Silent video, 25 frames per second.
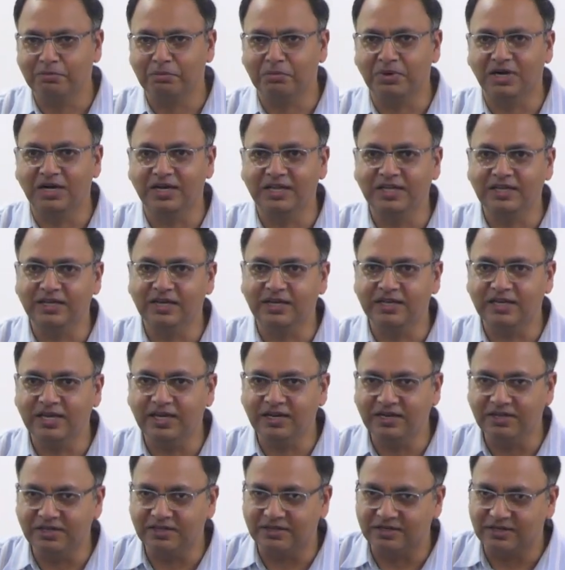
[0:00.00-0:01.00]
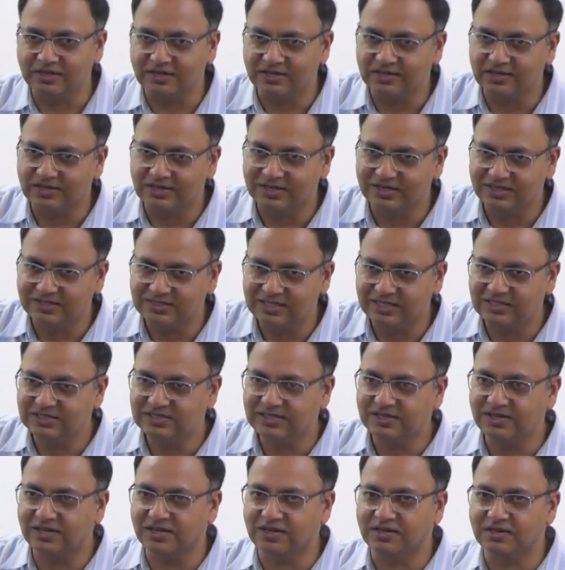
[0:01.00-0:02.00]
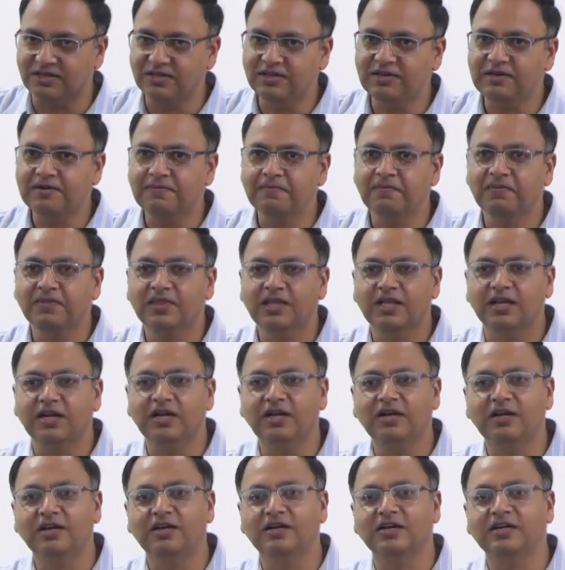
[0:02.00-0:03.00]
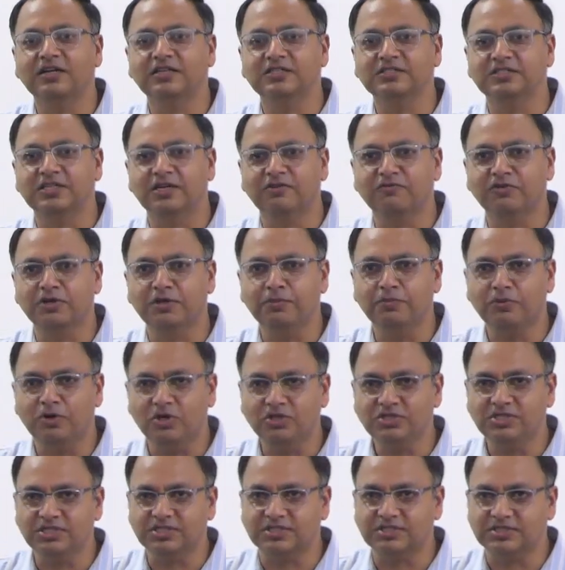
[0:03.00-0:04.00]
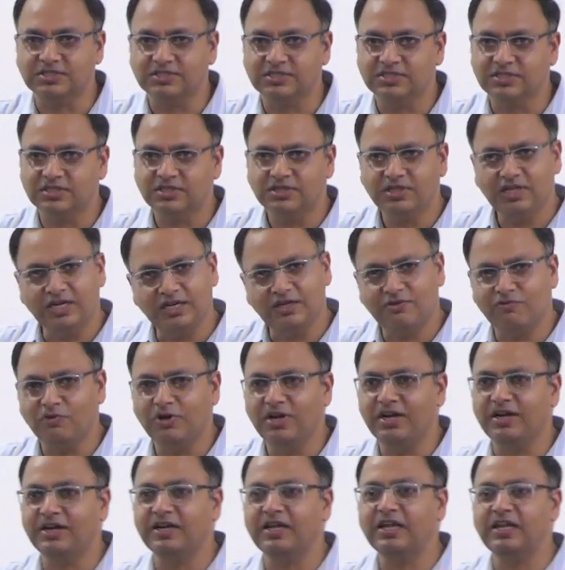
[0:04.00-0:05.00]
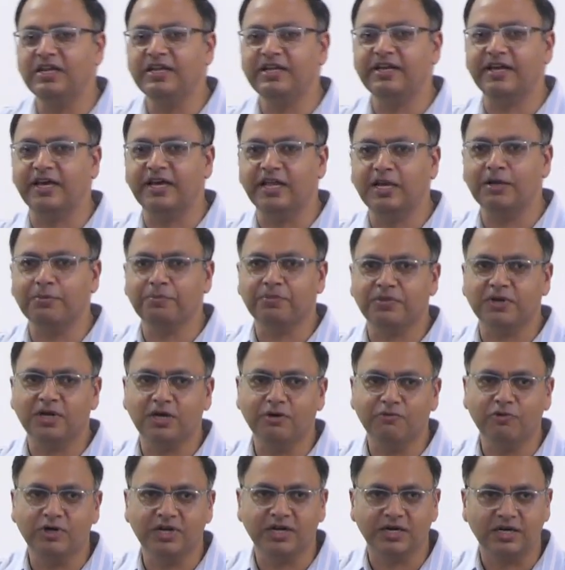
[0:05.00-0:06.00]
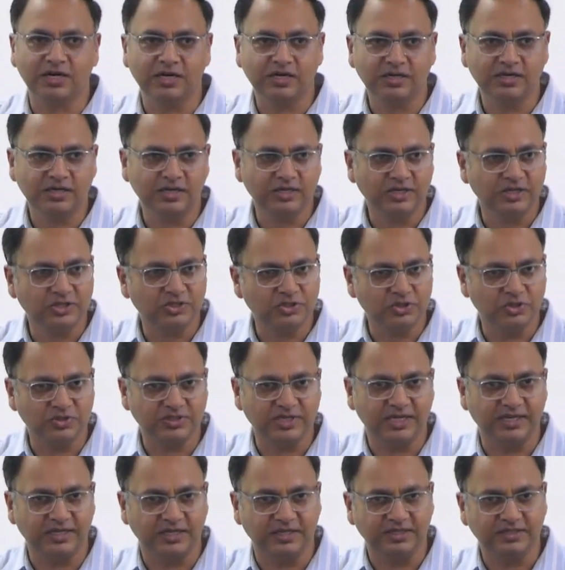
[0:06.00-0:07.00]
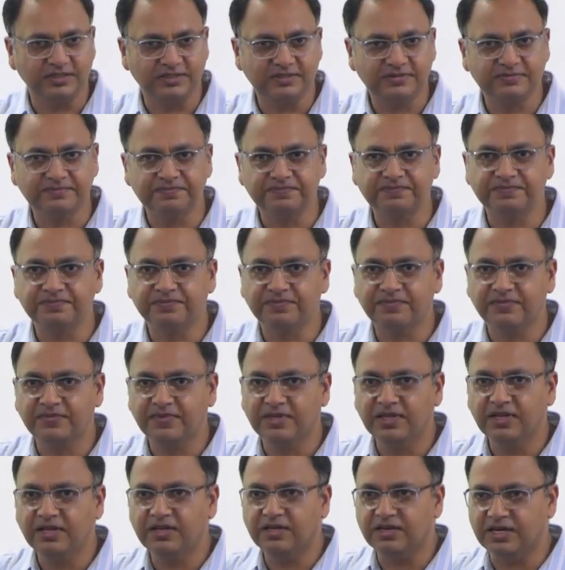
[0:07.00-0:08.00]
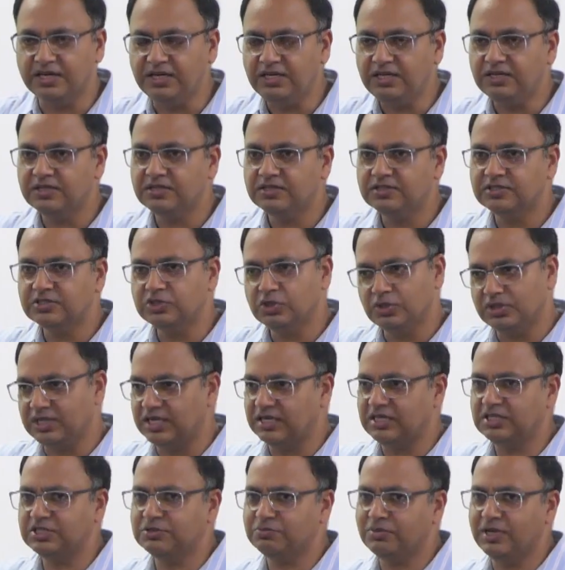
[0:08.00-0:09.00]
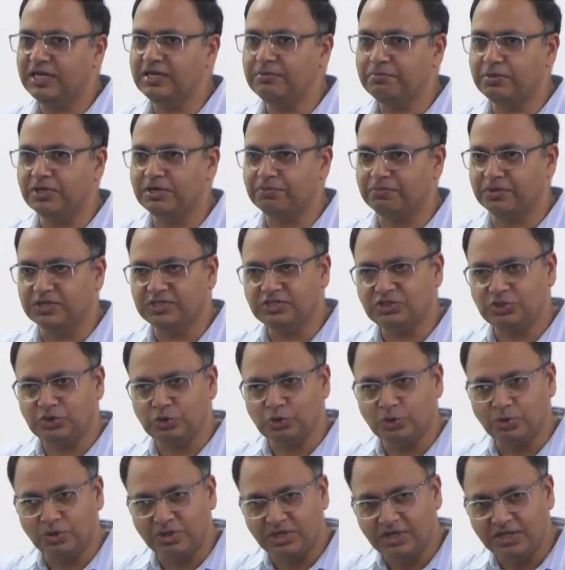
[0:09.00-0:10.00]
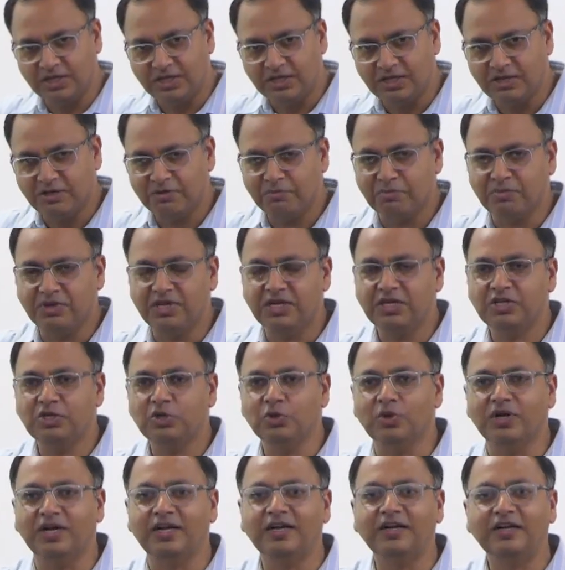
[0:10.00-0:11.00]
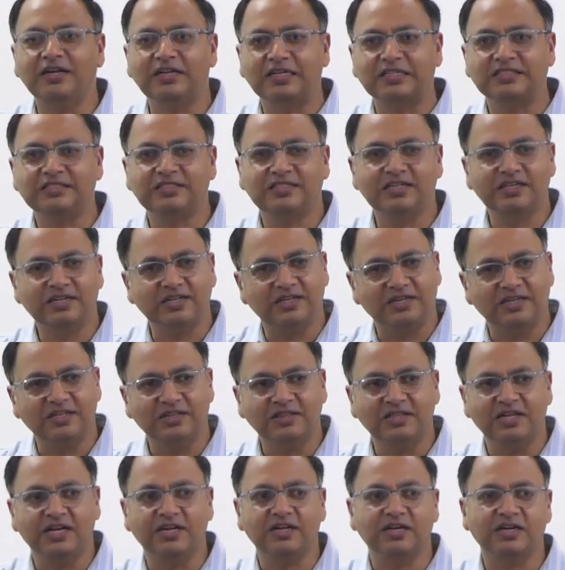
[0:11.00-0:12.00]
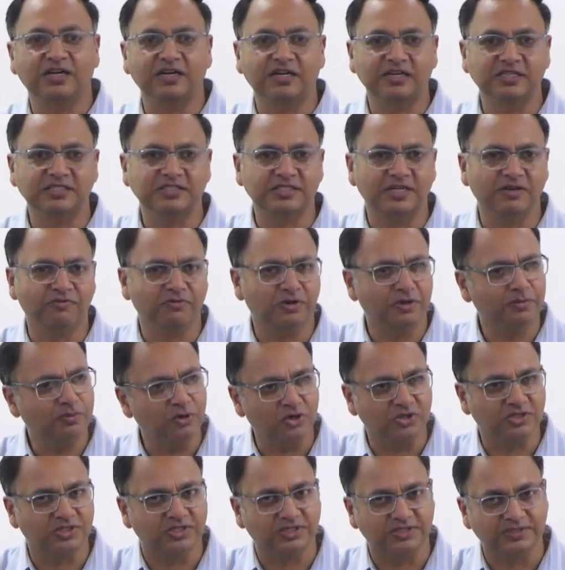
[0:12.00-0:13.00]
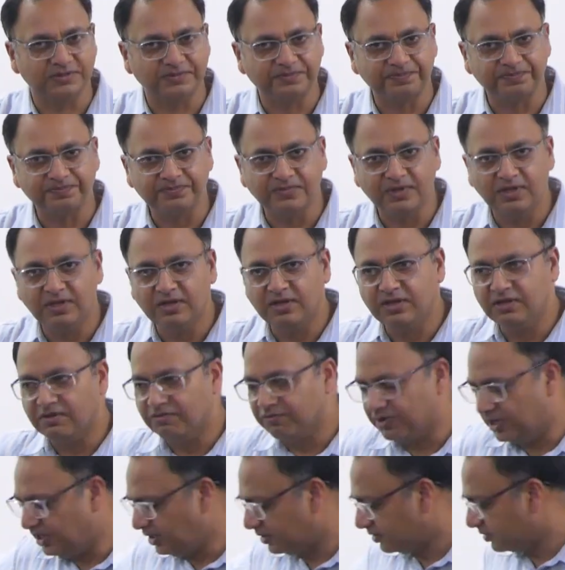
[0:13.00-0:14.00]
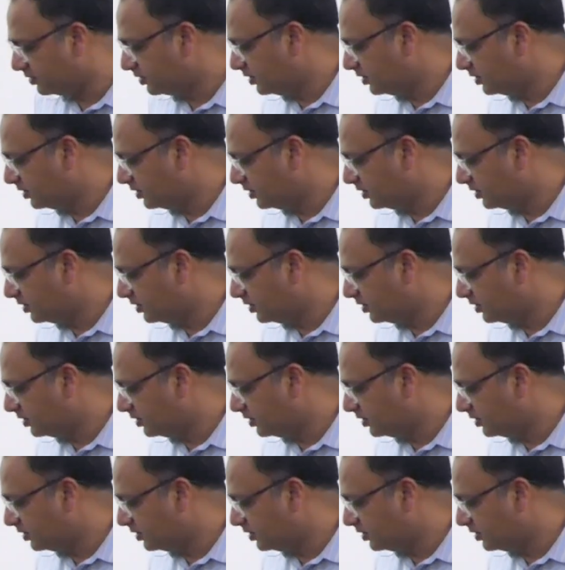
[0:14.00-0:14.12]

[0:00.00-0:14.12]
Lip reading: building a career, research career in drug discovery process, that will really help our society, right? So that is my purpose, to make you interested in that drug discovery process, right?